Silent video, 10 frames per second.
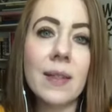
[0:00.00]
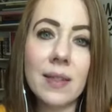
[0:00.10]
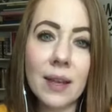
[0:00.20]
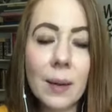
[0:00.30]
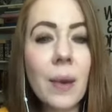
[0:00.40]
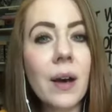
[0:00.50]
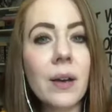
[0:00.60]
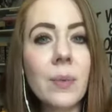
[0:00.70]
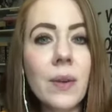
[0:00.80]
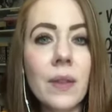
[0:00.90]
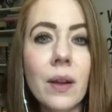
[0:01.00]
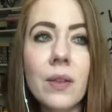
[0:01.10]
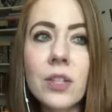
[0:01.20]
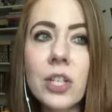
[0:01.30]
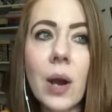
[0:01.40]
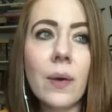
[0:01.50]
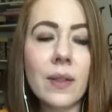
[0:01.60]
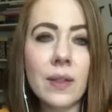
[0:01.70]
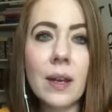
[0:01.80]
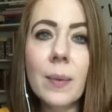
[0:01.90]
They think about it when they're in the shower.
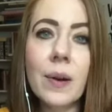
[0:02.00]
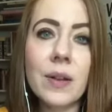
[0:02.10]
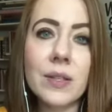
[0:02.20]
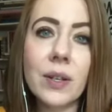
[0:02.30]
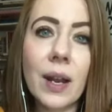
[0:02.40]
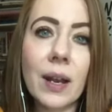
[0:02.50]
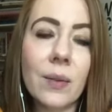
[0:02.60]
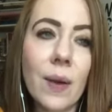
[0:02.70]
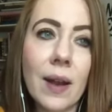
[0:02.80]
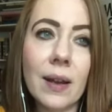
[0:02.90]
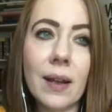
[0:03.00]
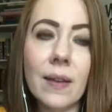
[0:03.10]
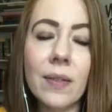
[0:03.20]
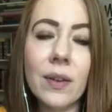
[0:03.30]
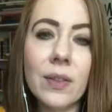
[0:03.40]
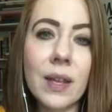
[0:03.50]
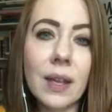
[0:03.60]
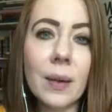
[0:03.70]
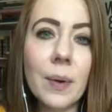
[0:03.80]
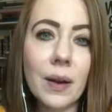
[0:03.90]
They think about it as they're getting ready. They're
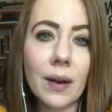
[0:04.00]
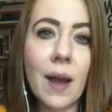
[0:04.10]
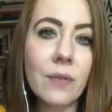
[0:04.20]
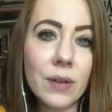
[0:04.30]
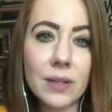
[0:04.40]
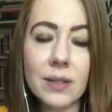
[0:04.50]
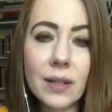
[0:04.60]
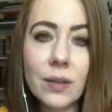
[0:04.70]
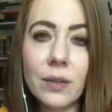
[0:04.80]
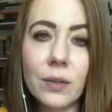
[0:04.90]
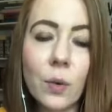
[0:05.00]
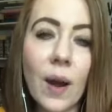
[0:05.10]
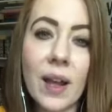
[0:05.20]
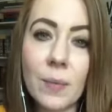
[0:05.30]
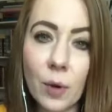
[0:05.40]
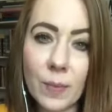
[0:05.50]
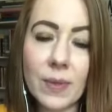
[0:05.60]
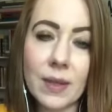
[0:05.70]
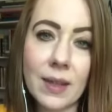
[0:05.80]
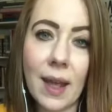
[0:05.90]
thinking about it every single quiet moment
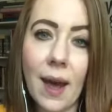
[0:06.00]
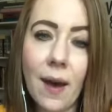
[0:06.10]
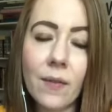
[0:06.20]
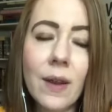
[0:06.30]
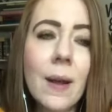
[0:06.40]
that they have.